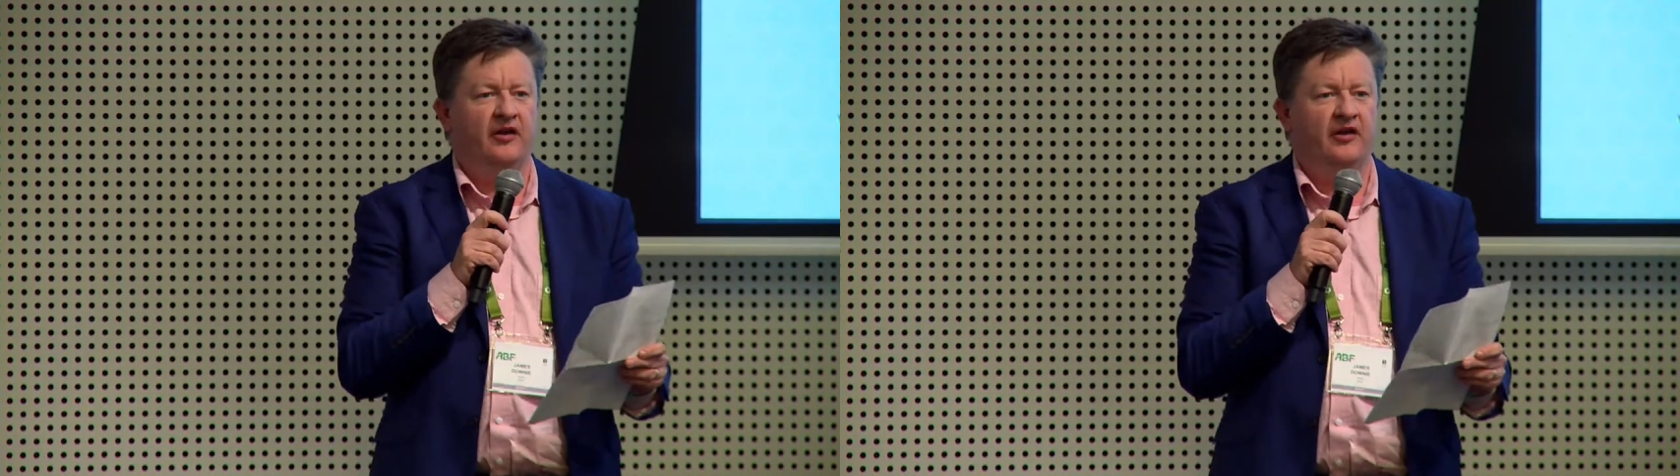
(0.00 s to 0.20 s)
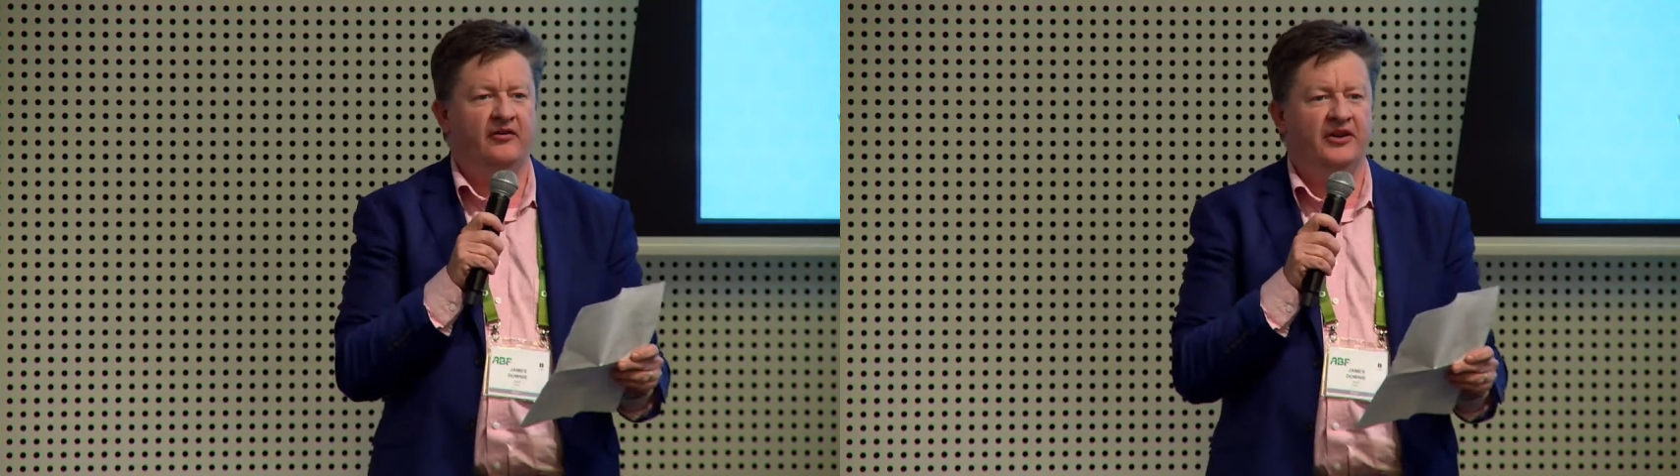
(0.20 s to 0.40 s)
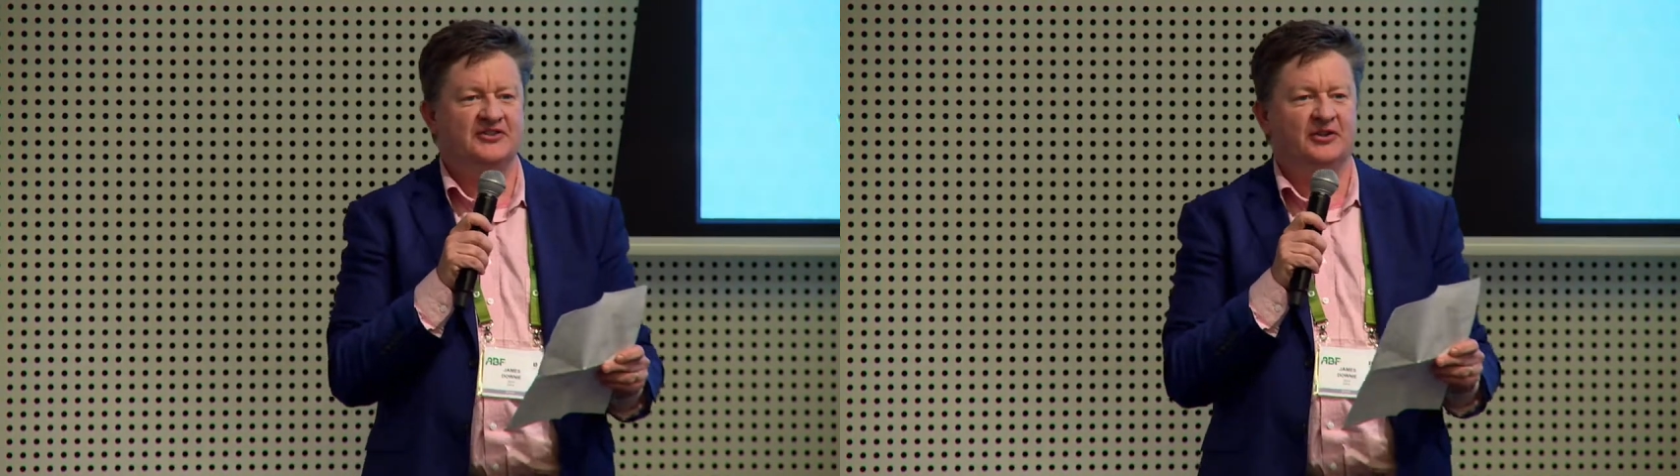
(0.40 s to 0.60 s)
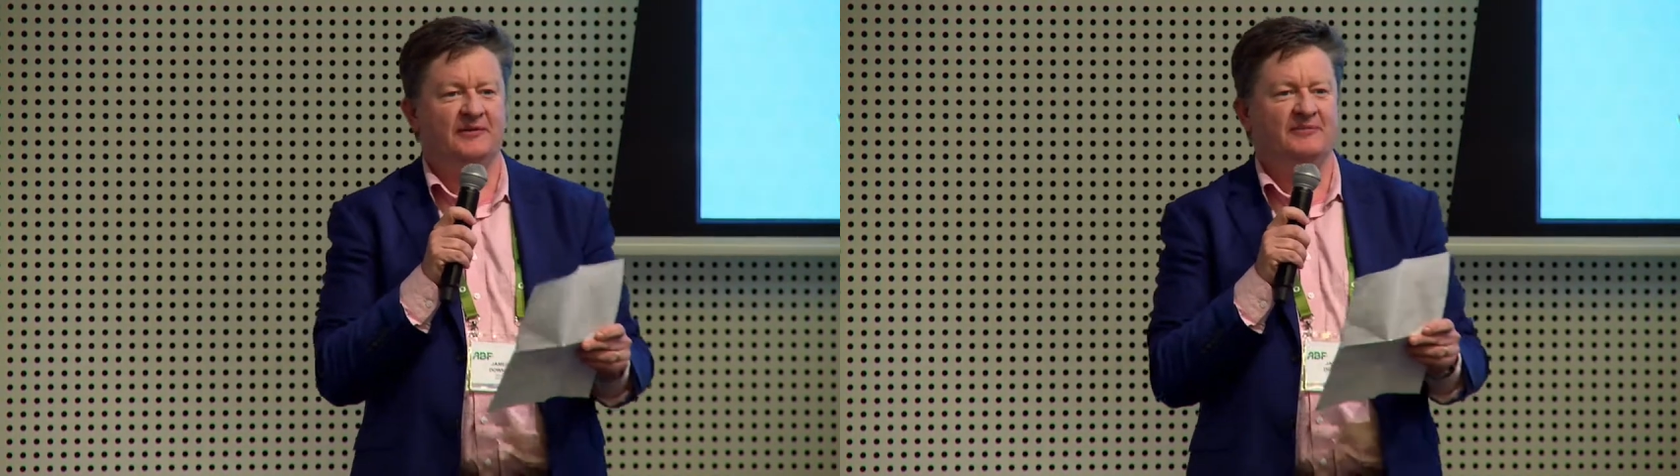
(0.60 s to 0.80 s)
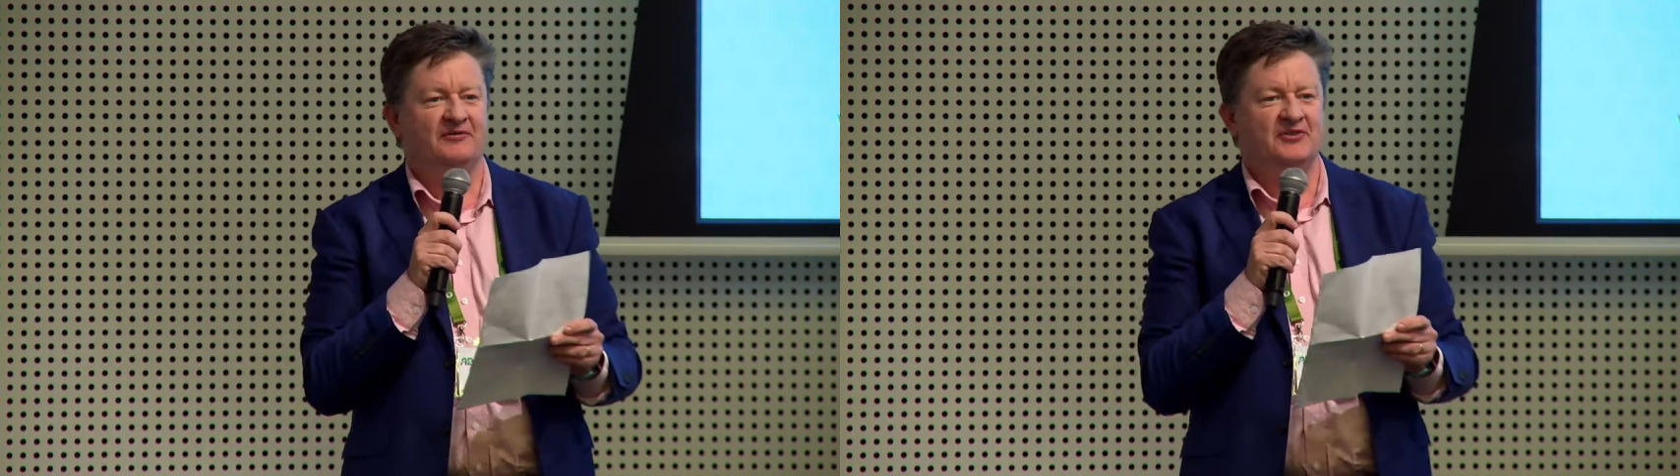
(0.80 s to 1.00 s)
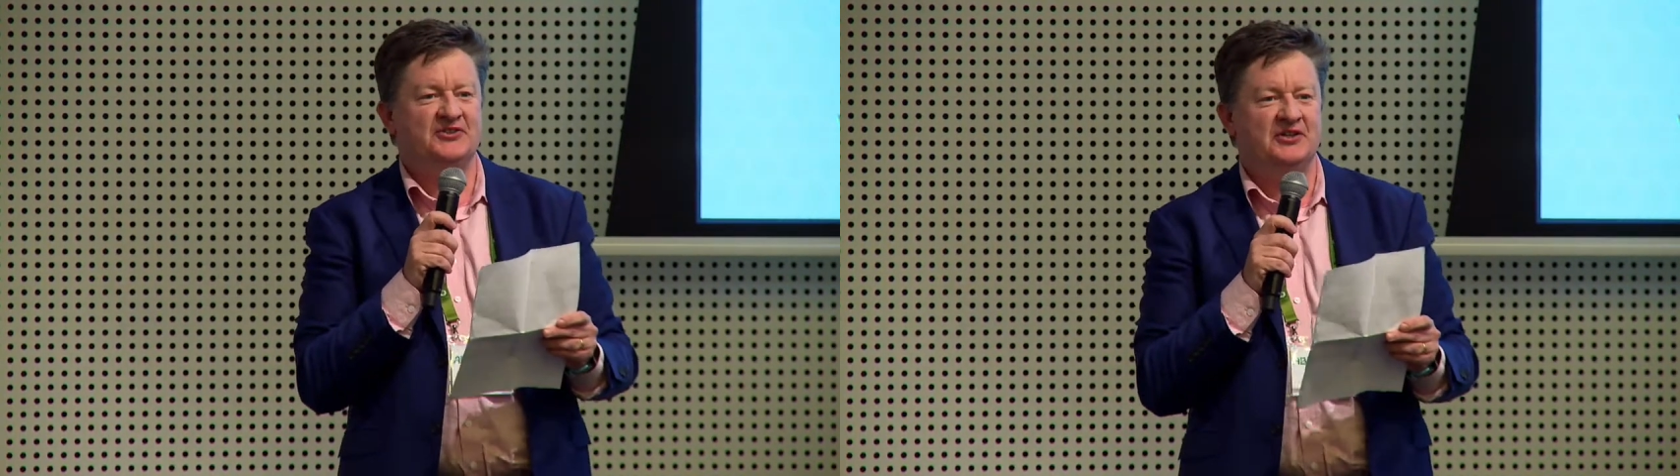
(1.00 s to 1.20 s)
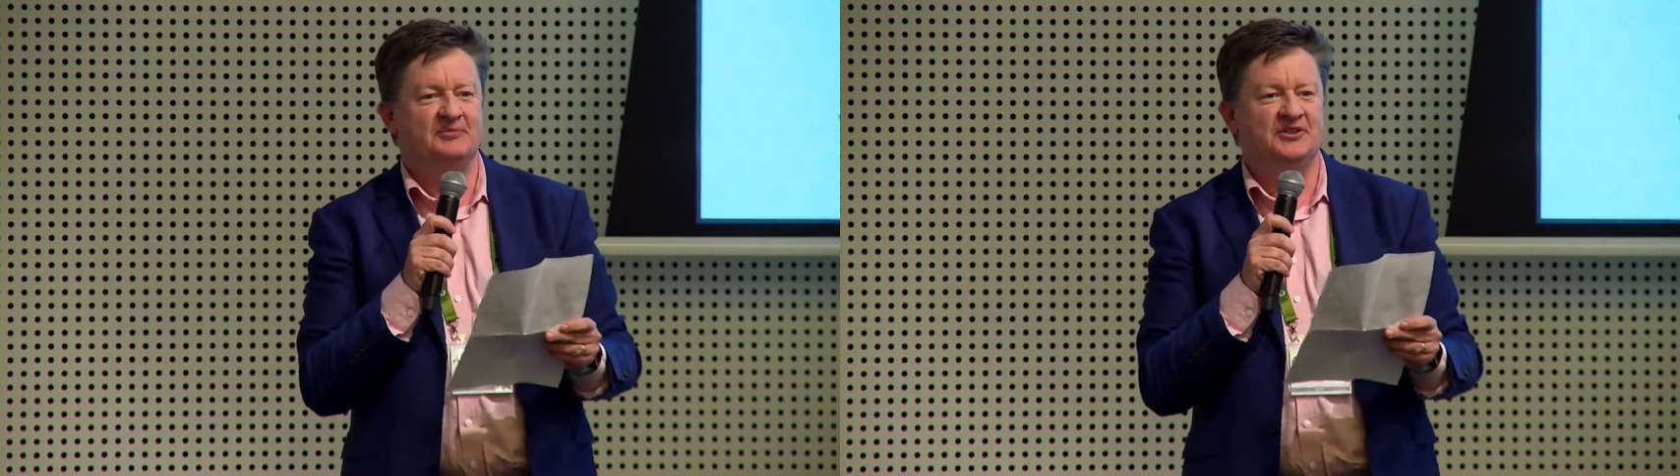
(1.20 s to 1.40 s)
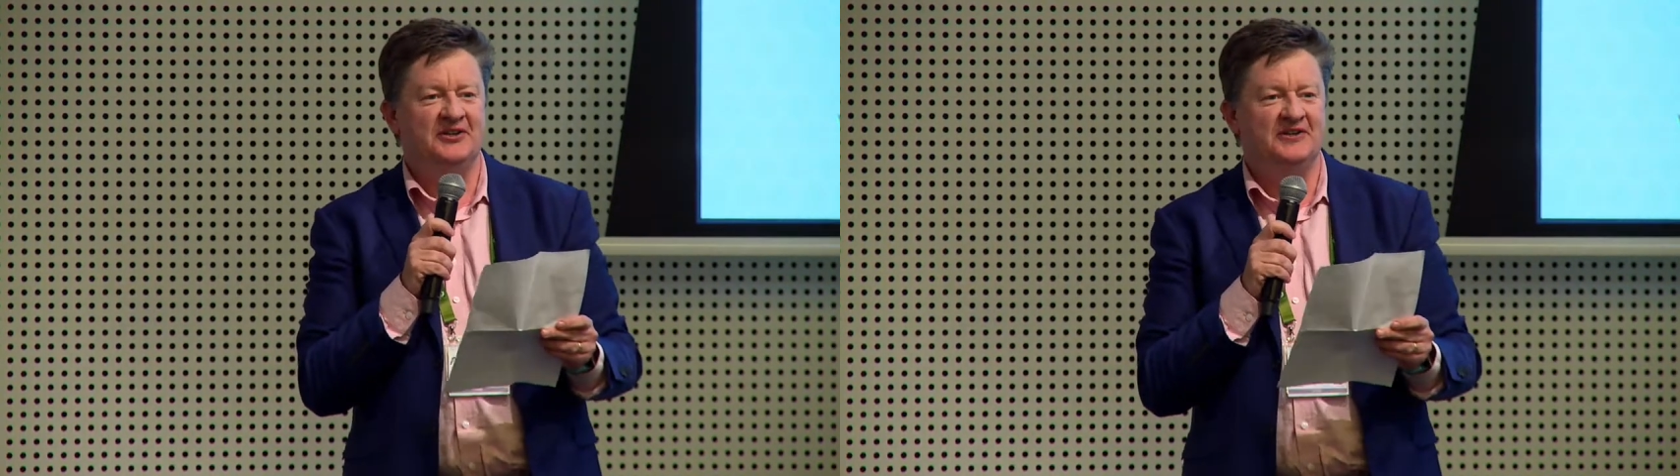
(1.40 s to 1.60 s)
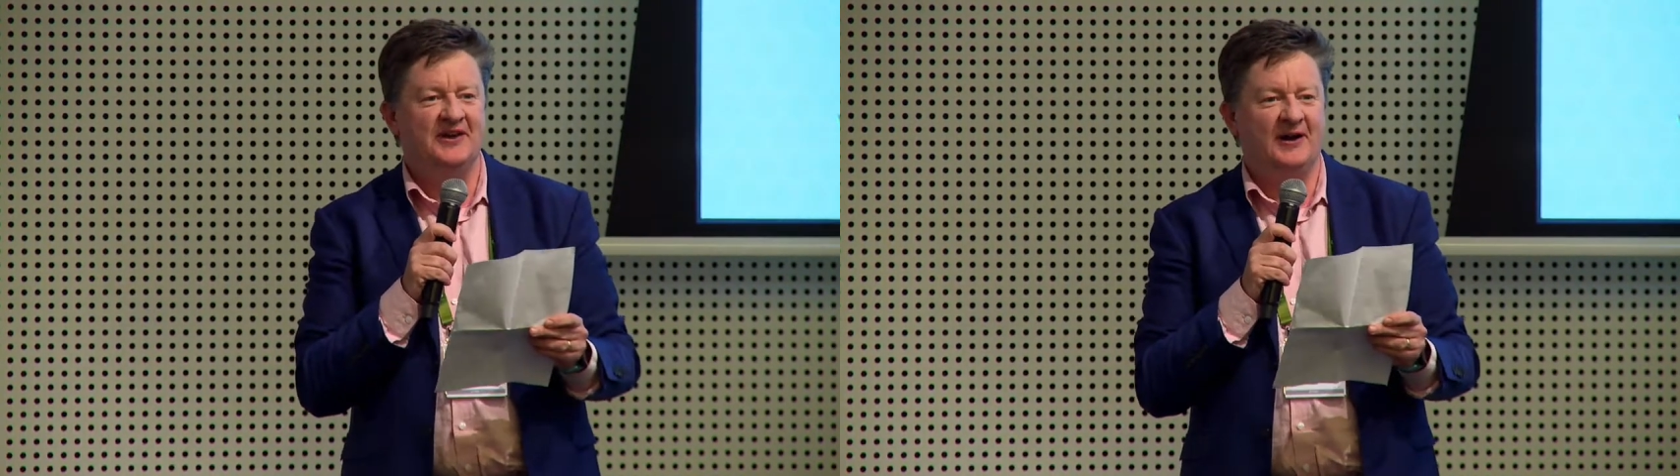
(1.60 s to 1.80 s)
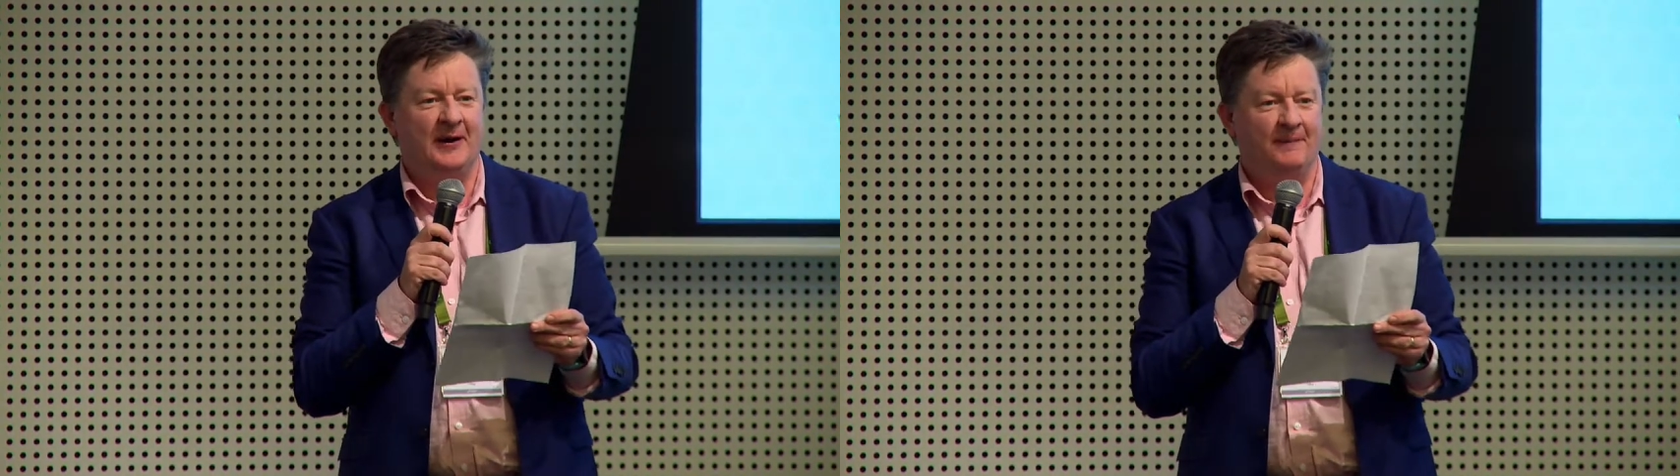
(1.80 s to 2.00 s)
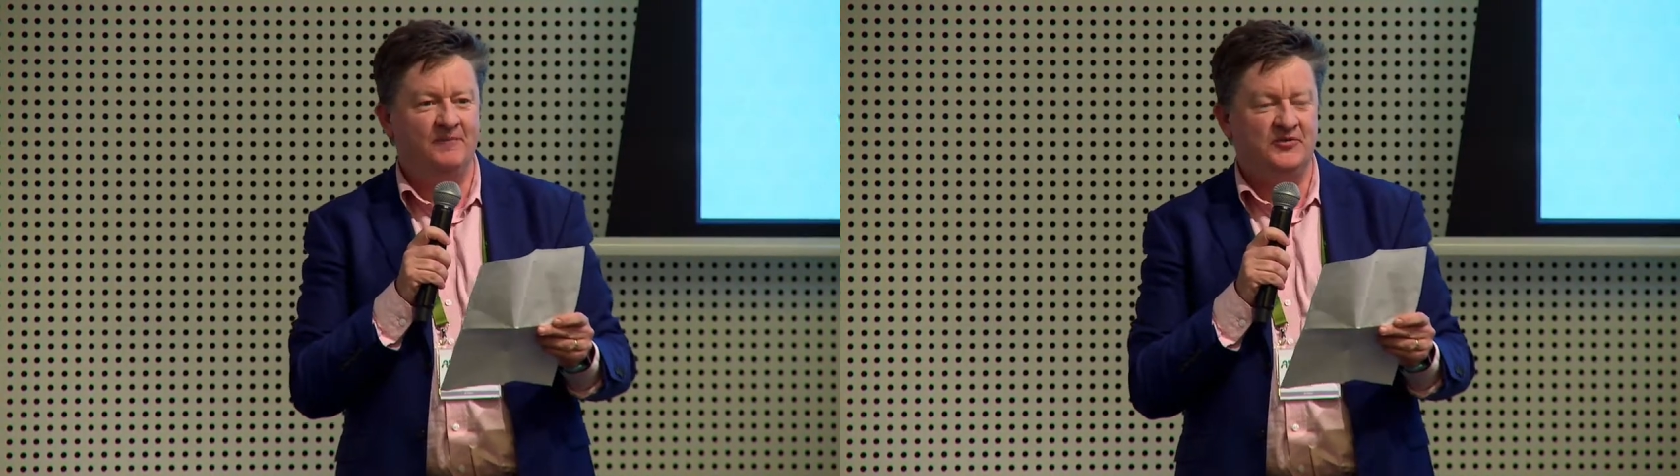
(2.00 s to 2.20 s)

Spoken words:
Aranex, they've just slipped in.